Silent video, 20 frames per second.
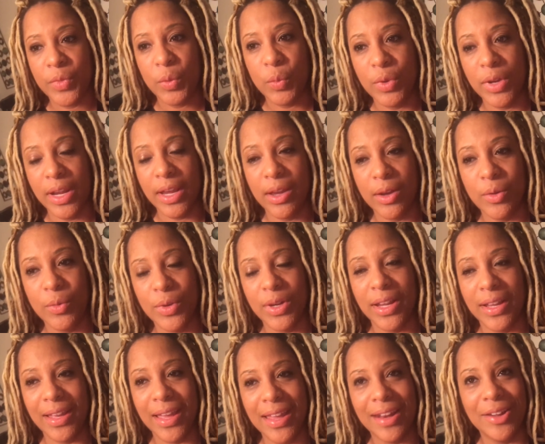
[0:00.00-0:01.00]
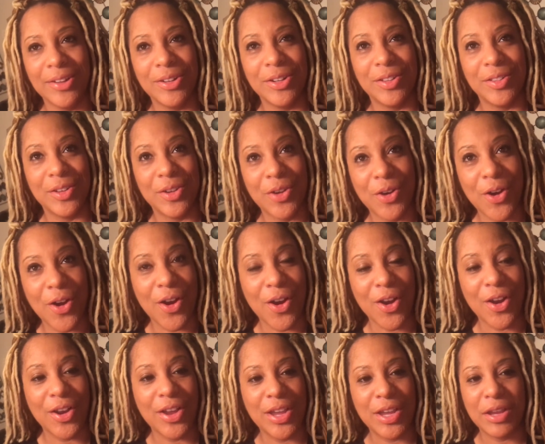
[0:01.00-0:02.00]
when I got out of the
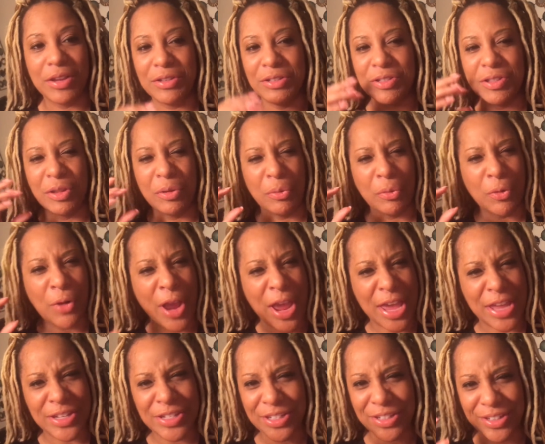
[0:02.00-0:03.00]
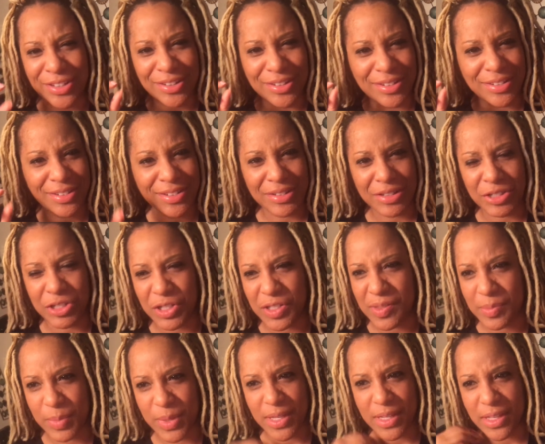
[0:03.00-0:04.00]
car, the ranting
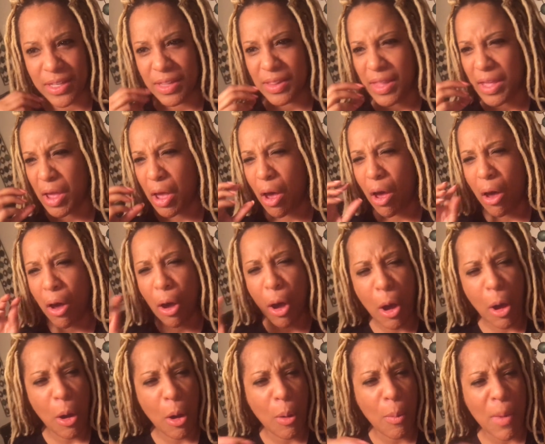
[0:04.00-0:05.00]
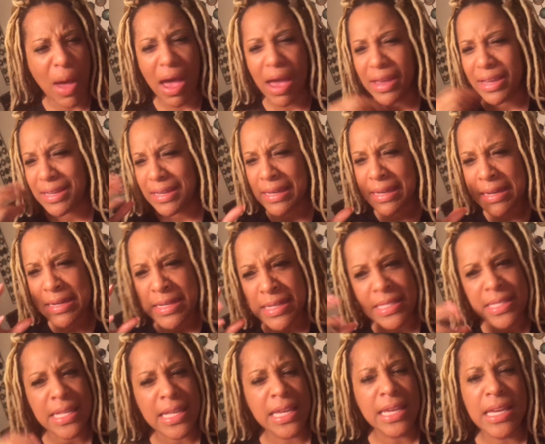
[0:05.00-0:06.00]
just began, like, oh my
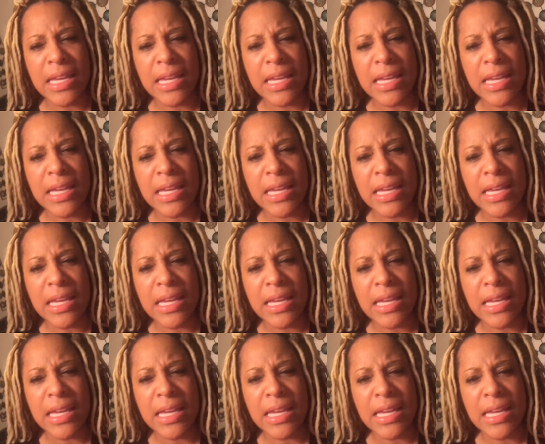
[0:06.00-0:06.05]
goodness,